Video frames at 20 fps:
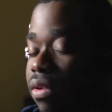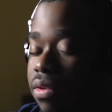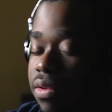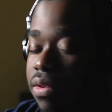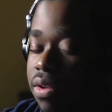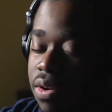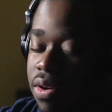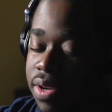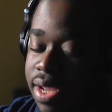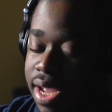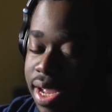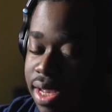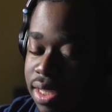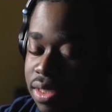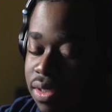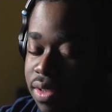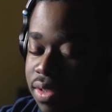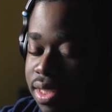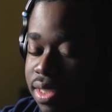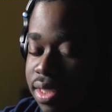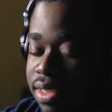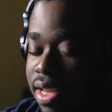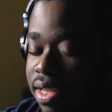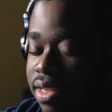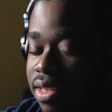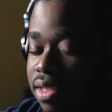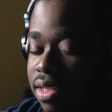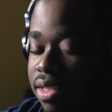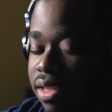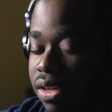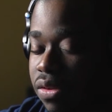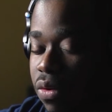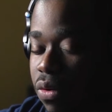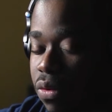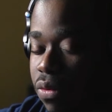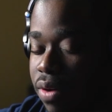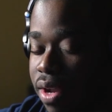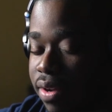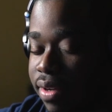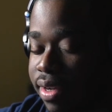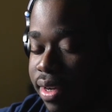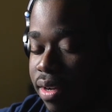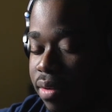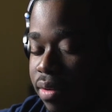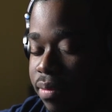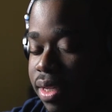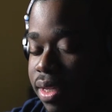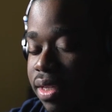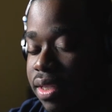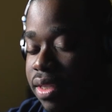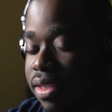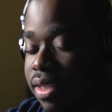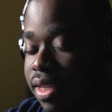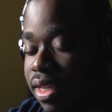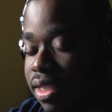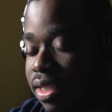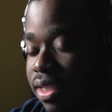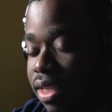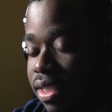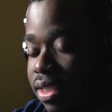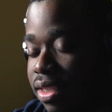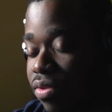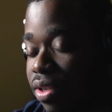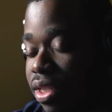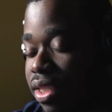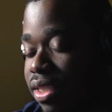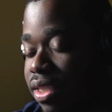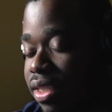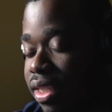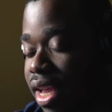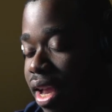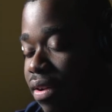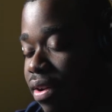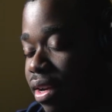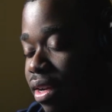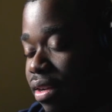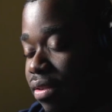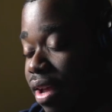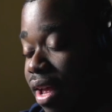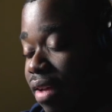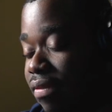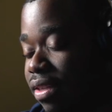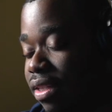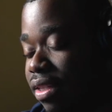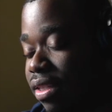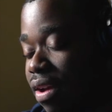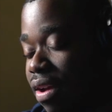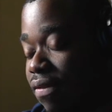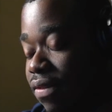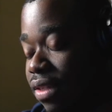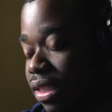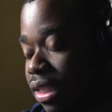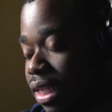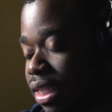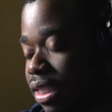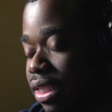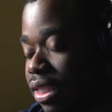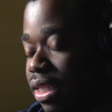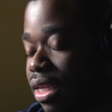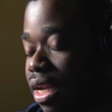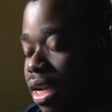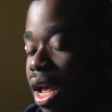Okay, so let's take the literal route here because it's really scary to have this conversation.